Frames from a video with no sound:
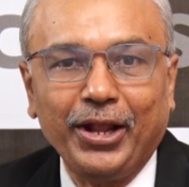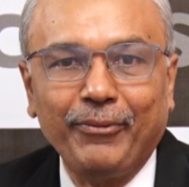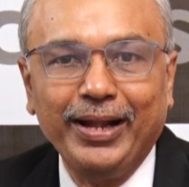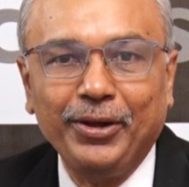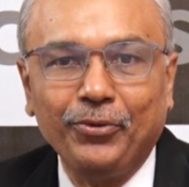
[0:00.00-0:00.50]

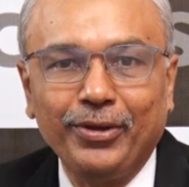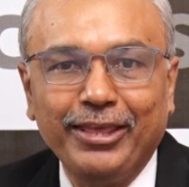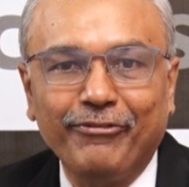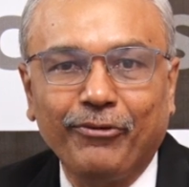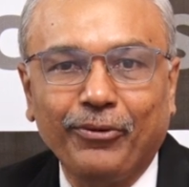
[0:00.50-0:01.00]
queen to
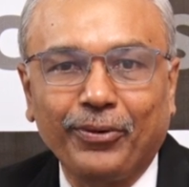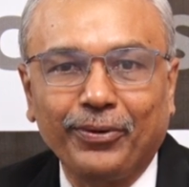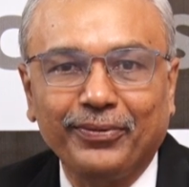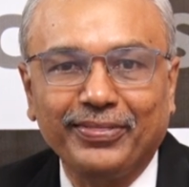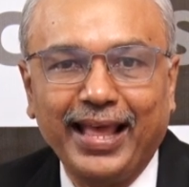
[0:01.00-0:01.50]

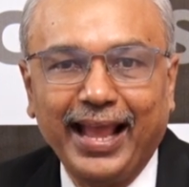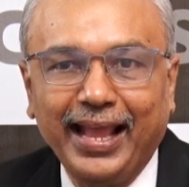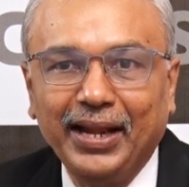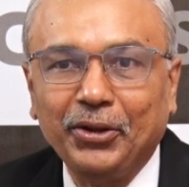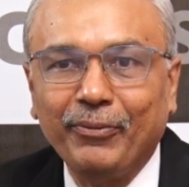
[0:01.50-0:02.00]
e4,
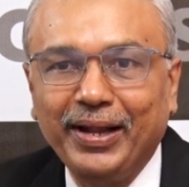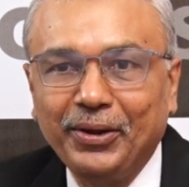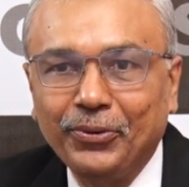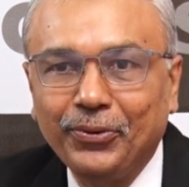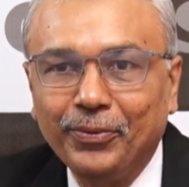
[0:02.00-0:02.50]
then
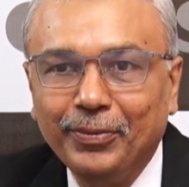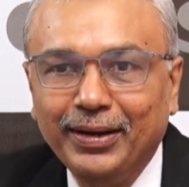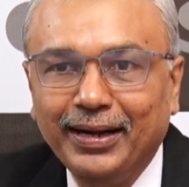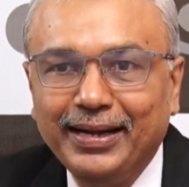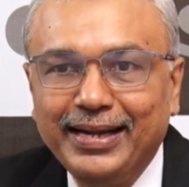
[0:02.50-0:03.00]
queen to
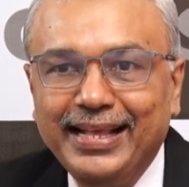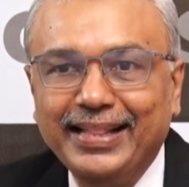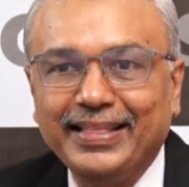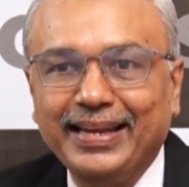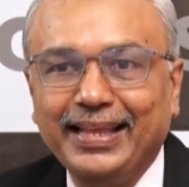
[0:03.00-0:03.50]

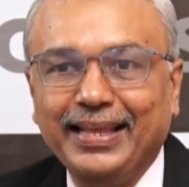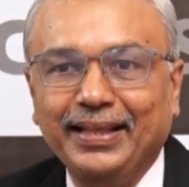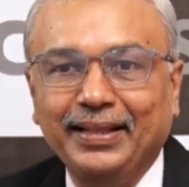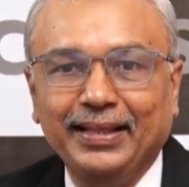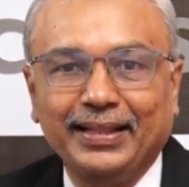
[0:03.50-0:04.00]
d3,